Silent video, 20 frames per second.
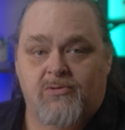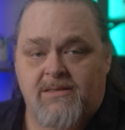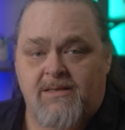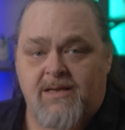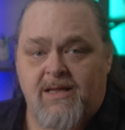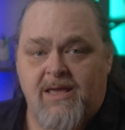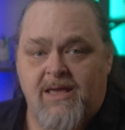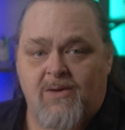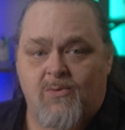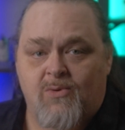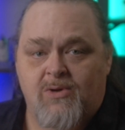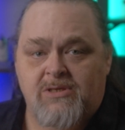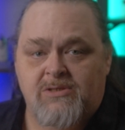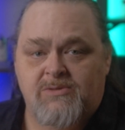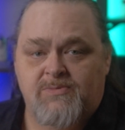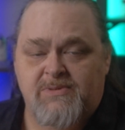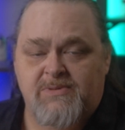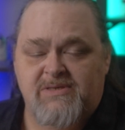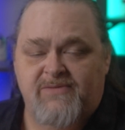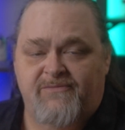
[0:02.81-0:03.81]
Today I want to
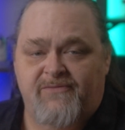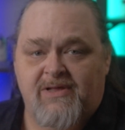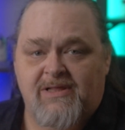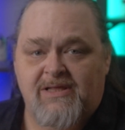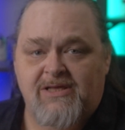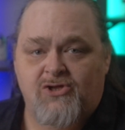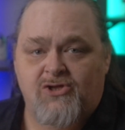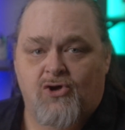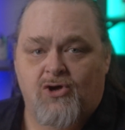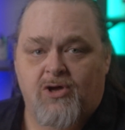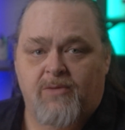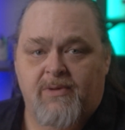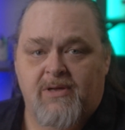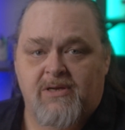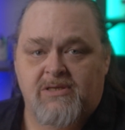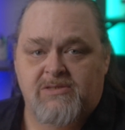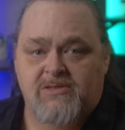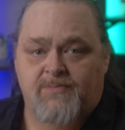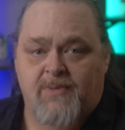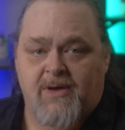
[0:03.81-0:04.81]
specifically talk
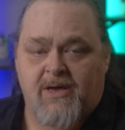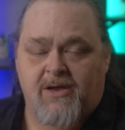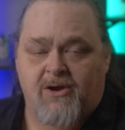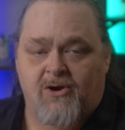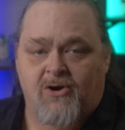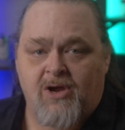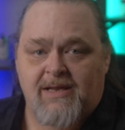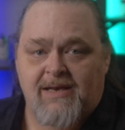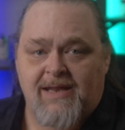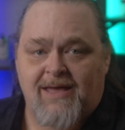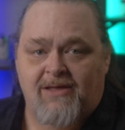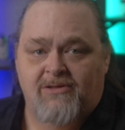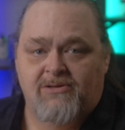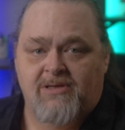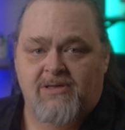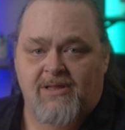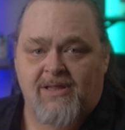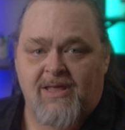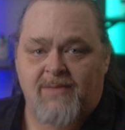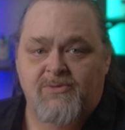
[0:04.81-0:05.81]
about Aspire and how
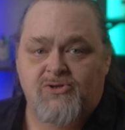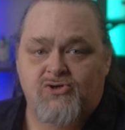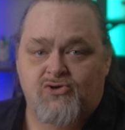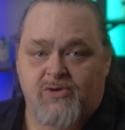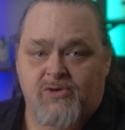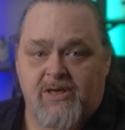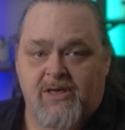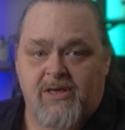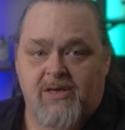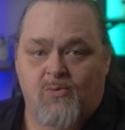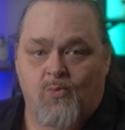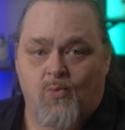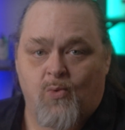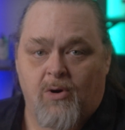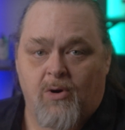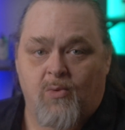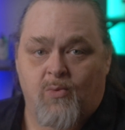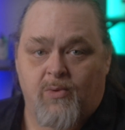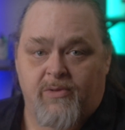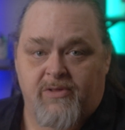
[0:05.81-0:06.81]
telemetry can
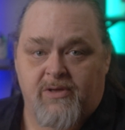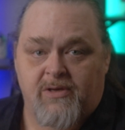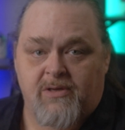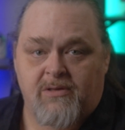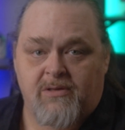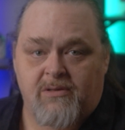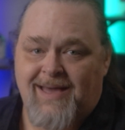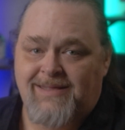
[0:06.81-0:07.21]
work with it.